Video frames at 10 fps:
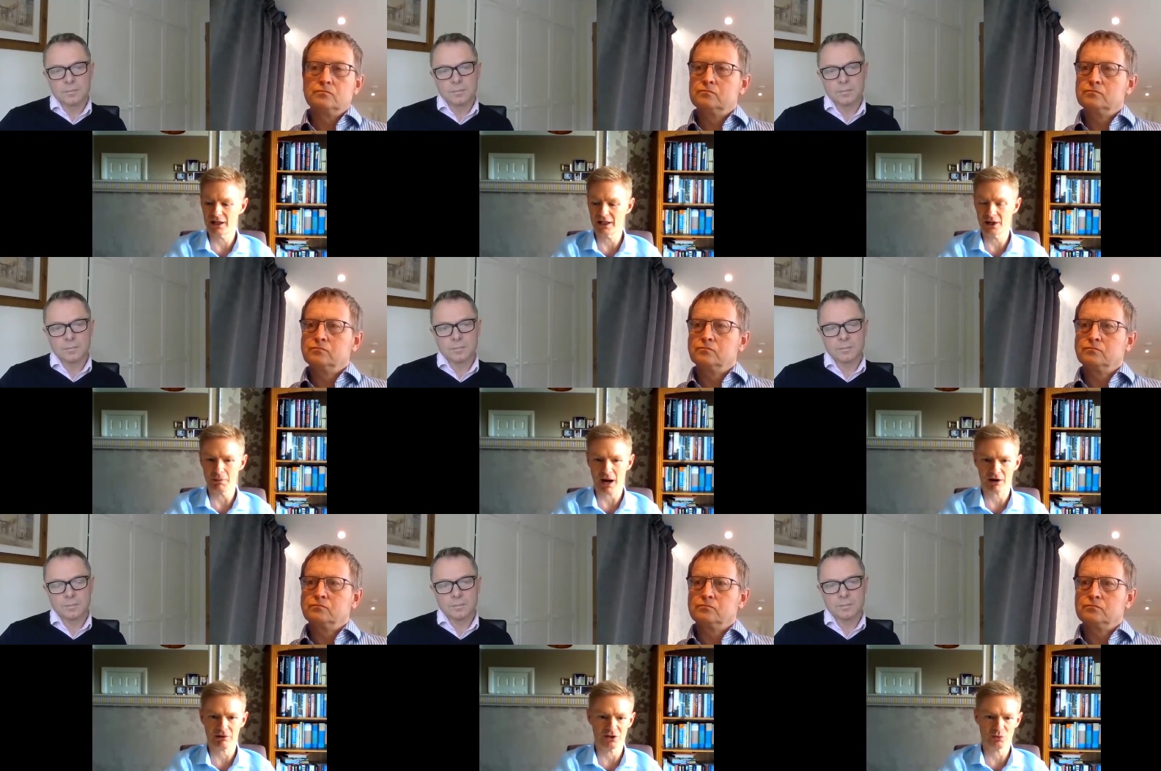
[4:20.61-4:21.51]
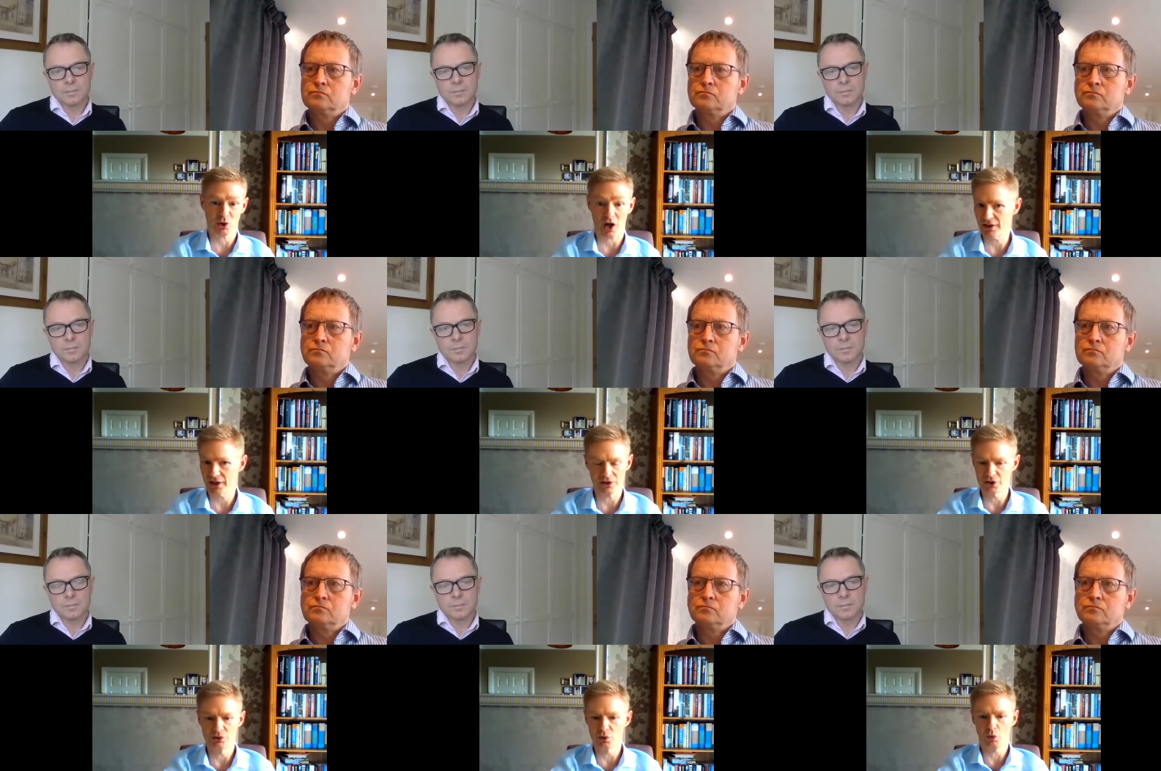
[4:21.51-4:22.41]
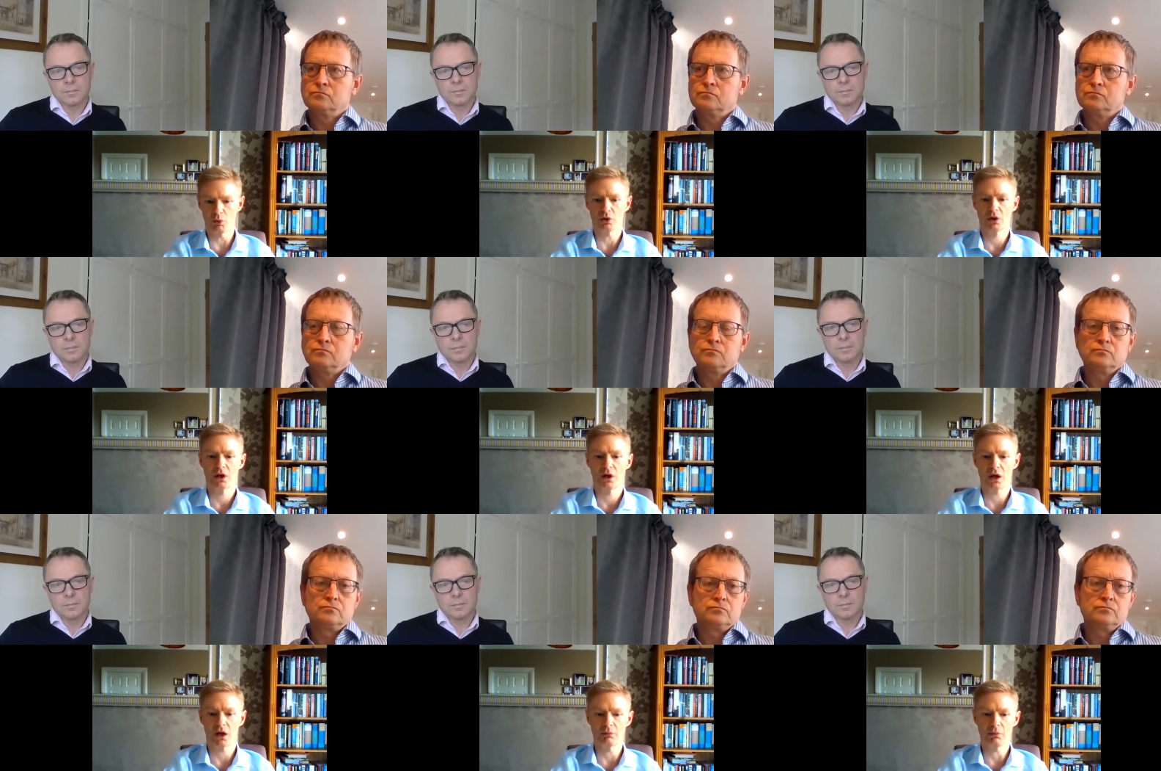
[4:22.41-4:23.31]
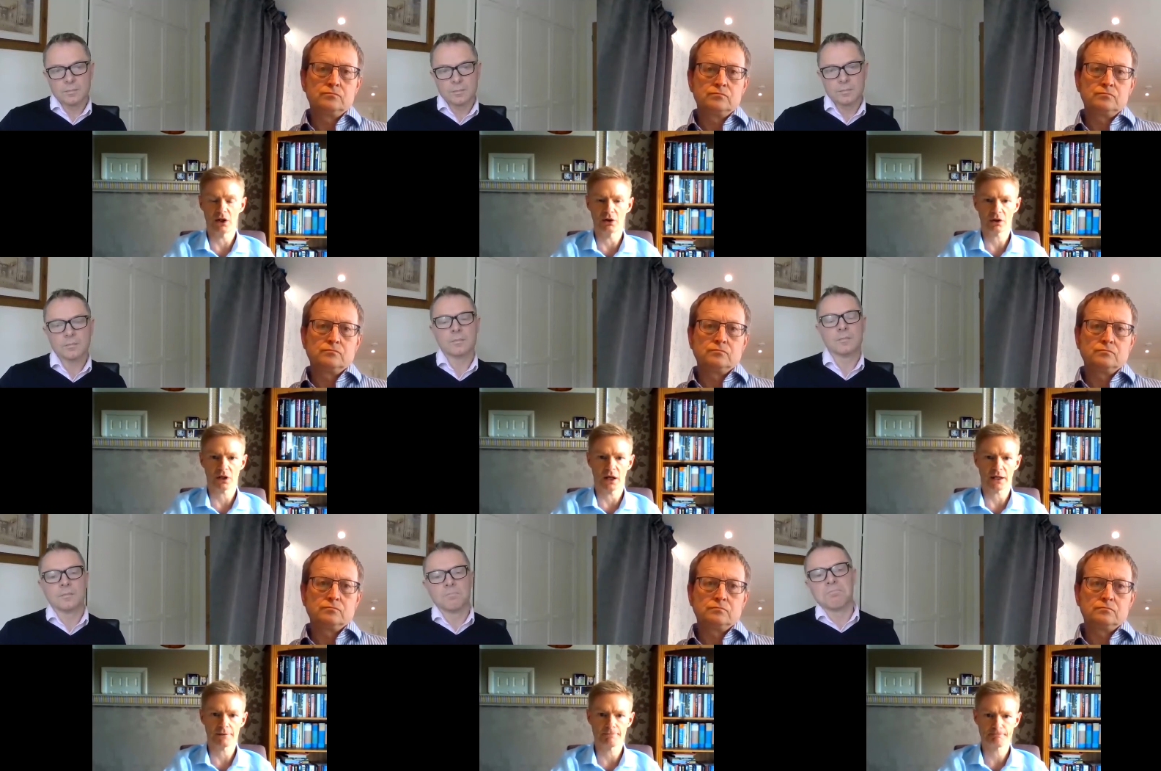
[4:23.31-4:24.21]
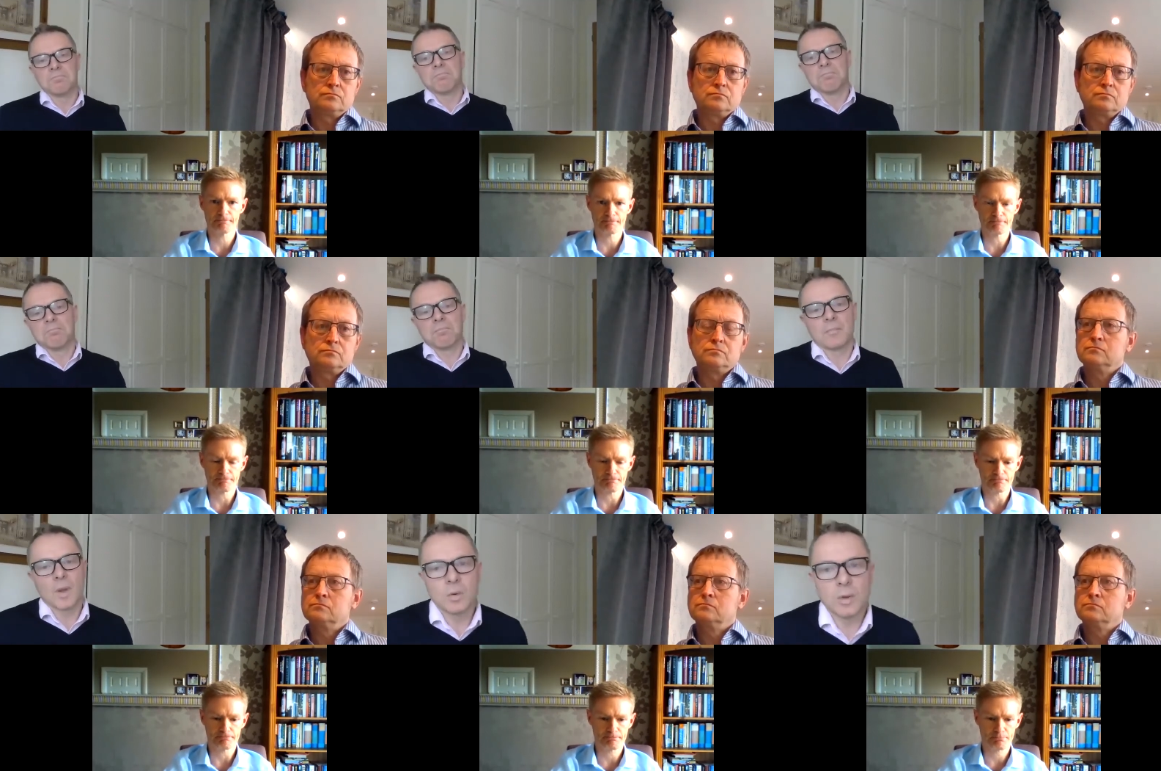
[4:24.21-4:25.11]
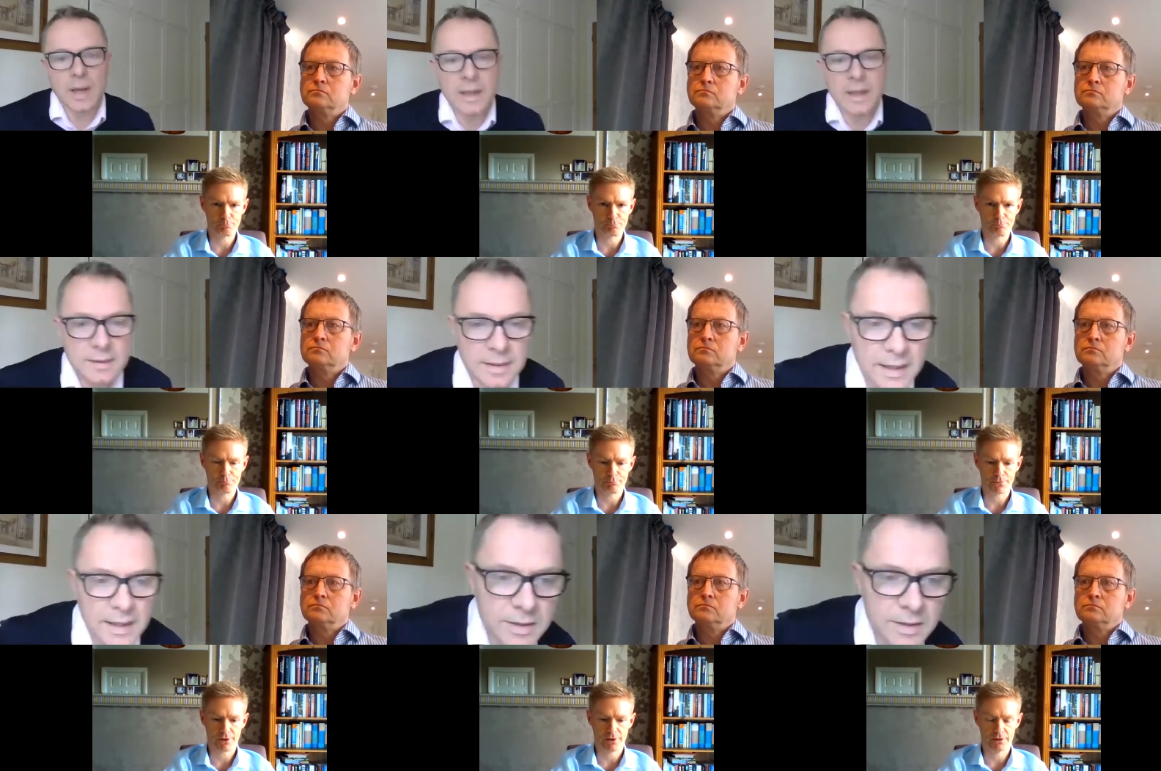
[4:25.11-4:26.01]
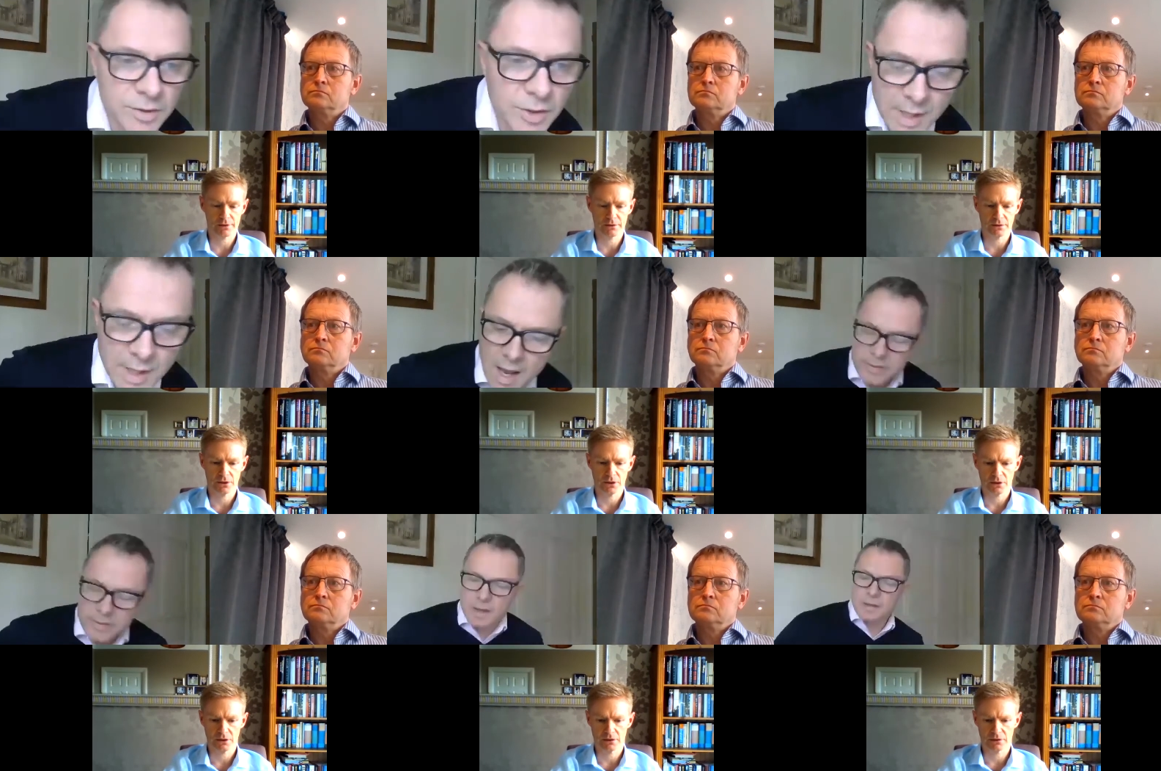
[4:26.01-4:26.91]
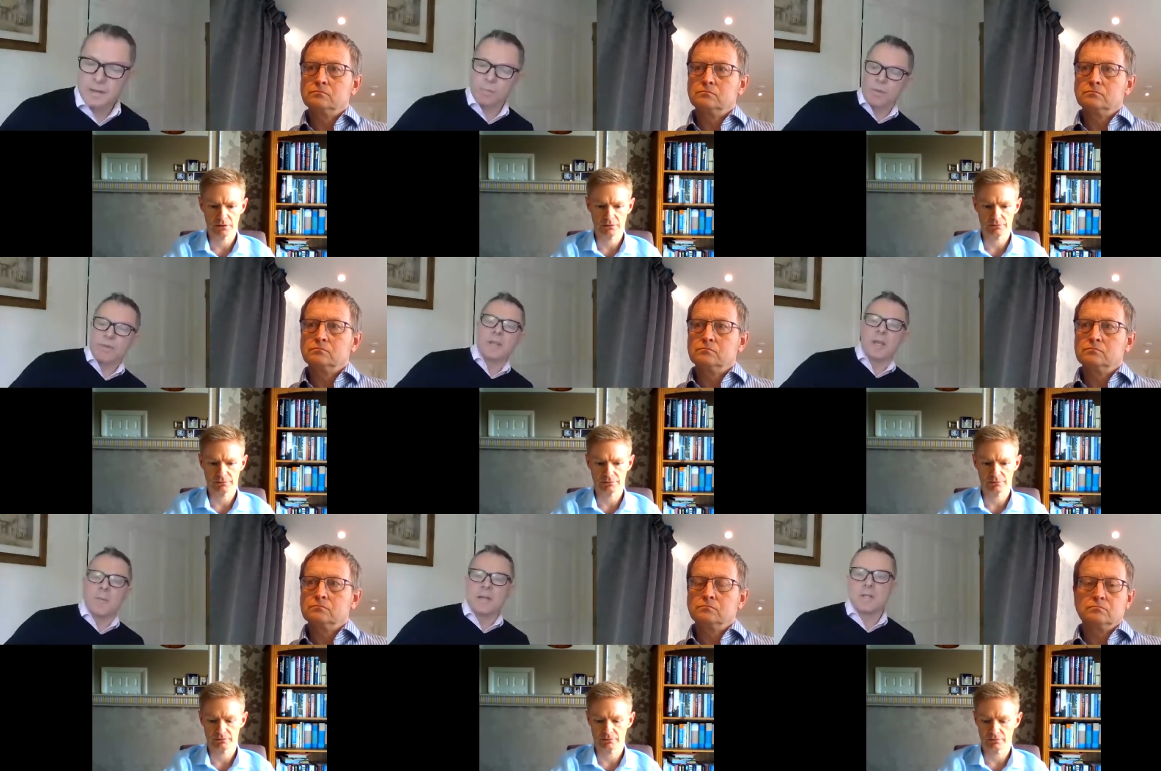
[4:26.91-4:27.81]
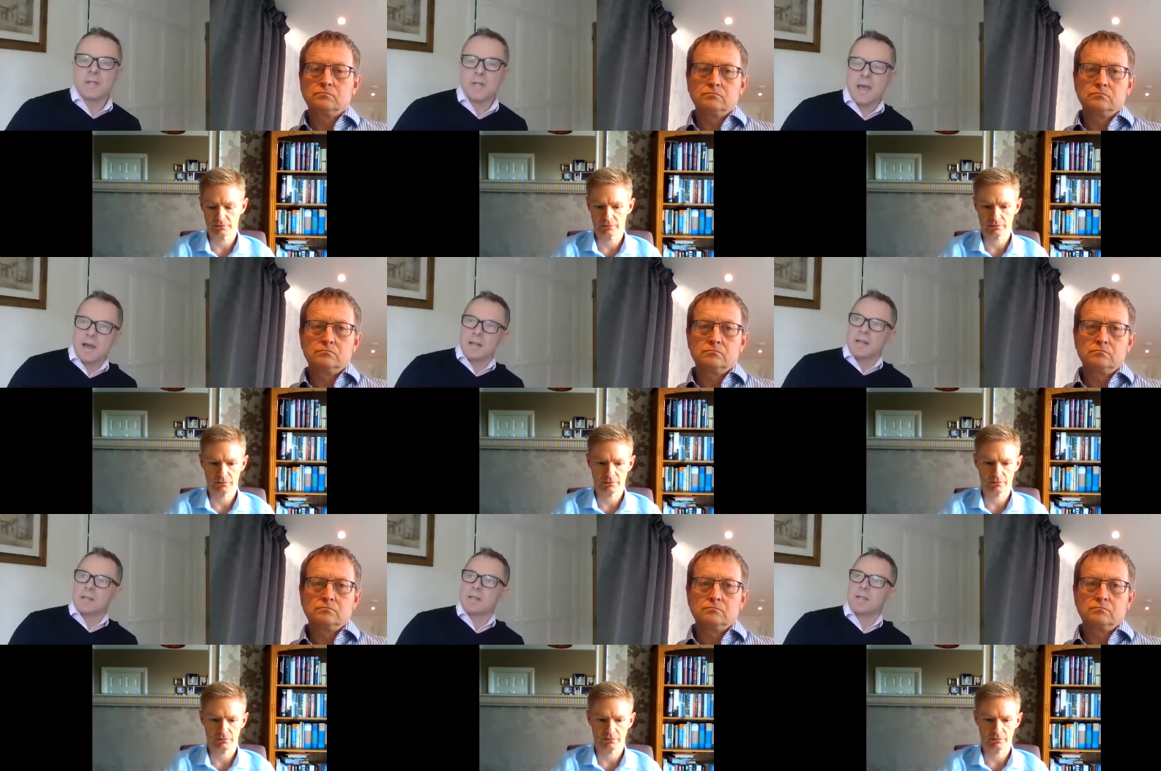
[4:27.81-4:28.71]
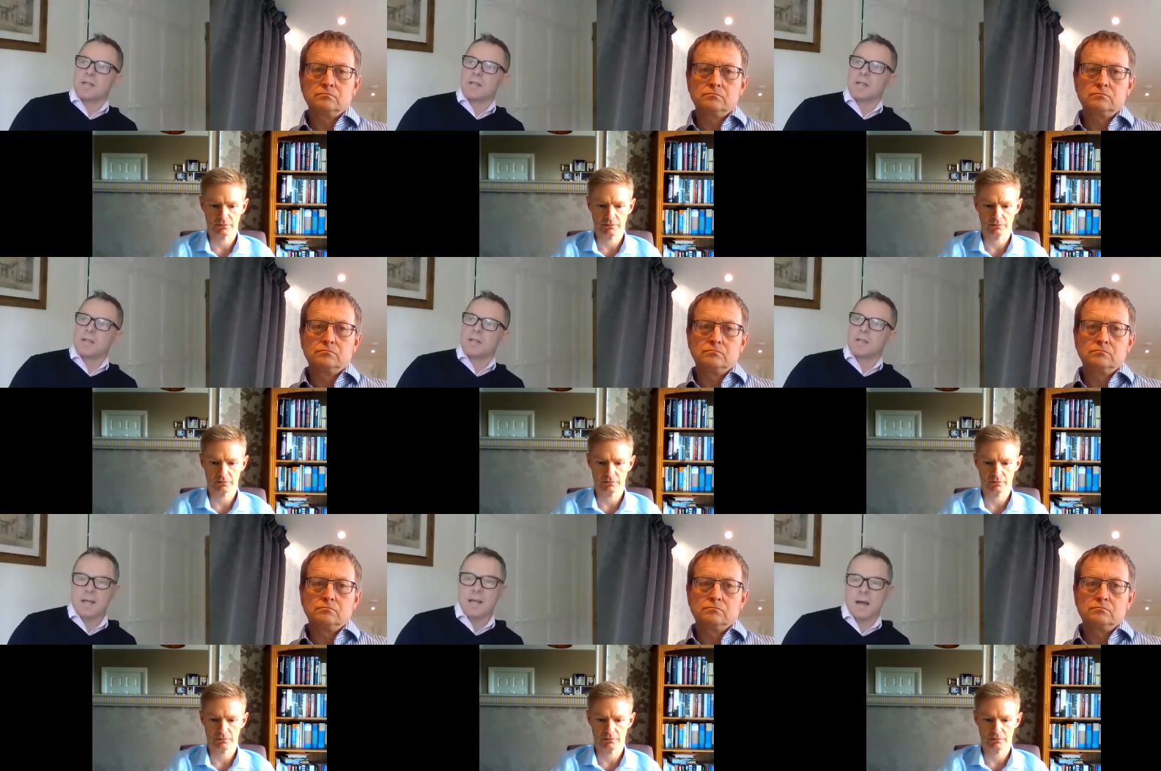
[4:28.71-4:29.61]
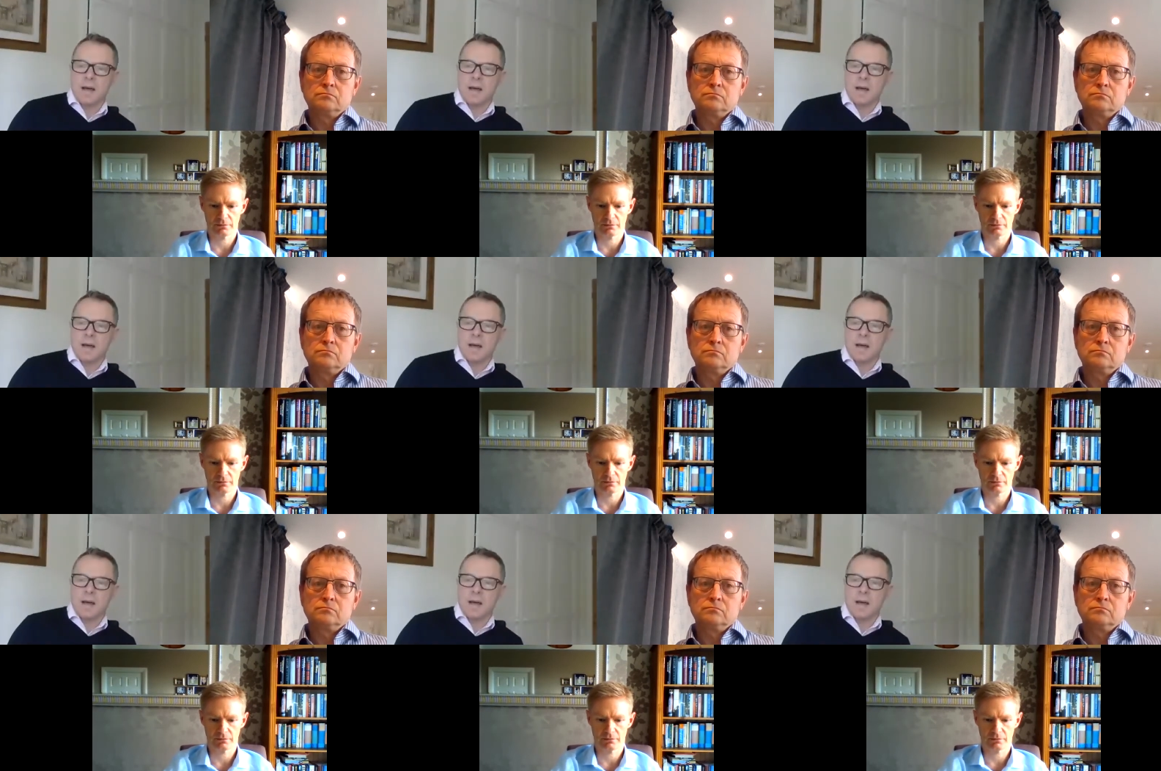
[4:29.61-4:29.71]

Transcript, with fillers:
Speaker 1: you know background is what I think the new normal um, might look like.
Speaker 2: Okay, thanks, Tris. The, the, one thing that you mentioned there, there's, there's obviously